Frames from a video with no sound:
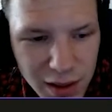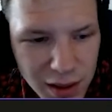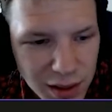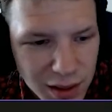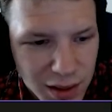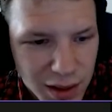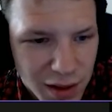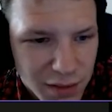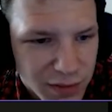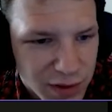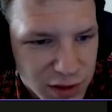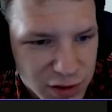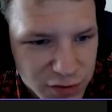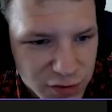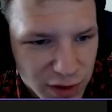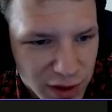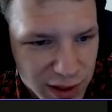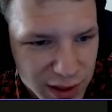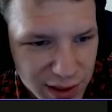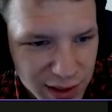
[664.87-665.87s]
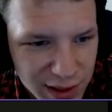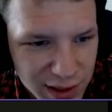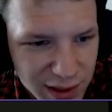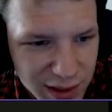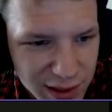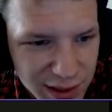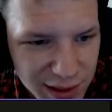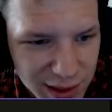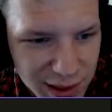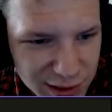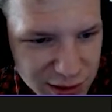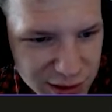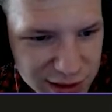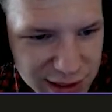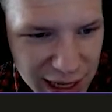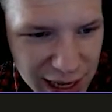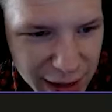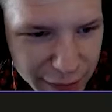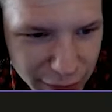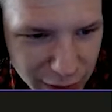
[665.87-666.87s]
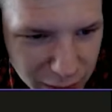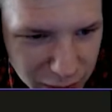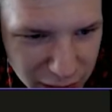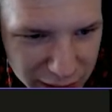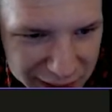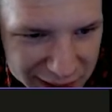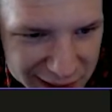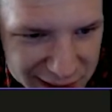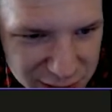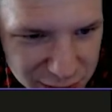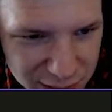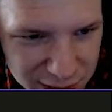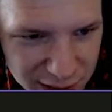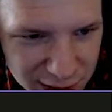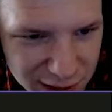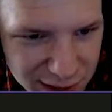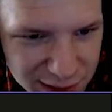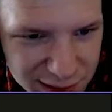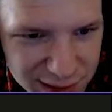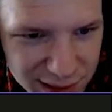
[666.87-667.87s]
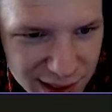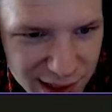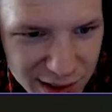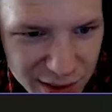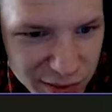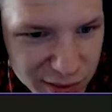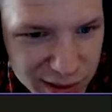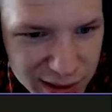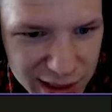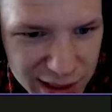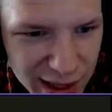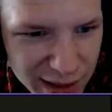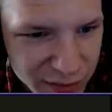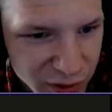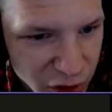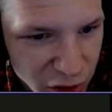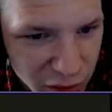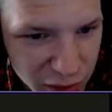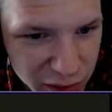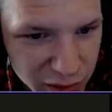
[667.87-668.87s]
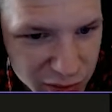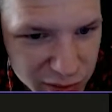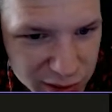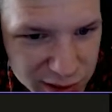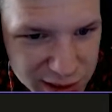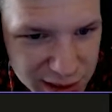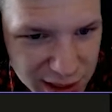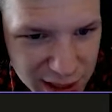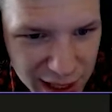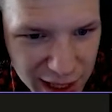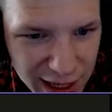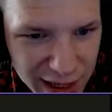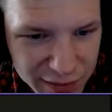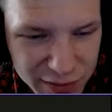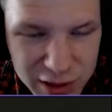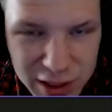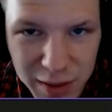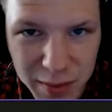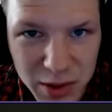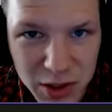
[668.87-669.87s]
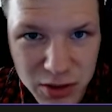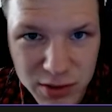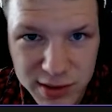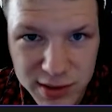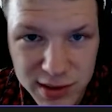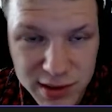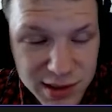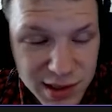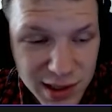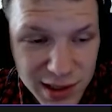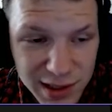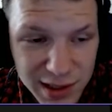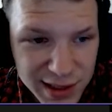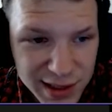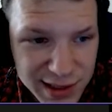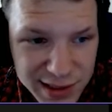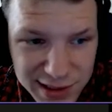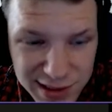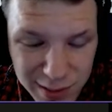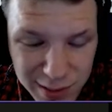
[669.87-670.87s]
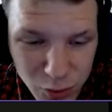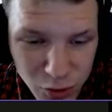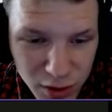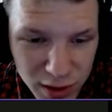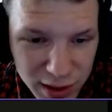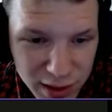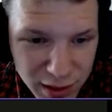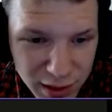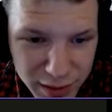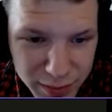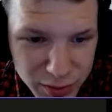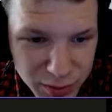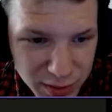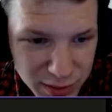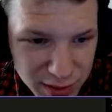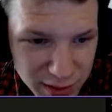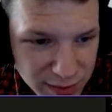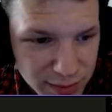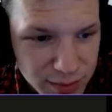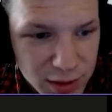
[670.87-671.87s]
Love this fucking gun. Just having a blast with this. I really have no other reason than that. Every time I use this gun, I hit some great clips with it.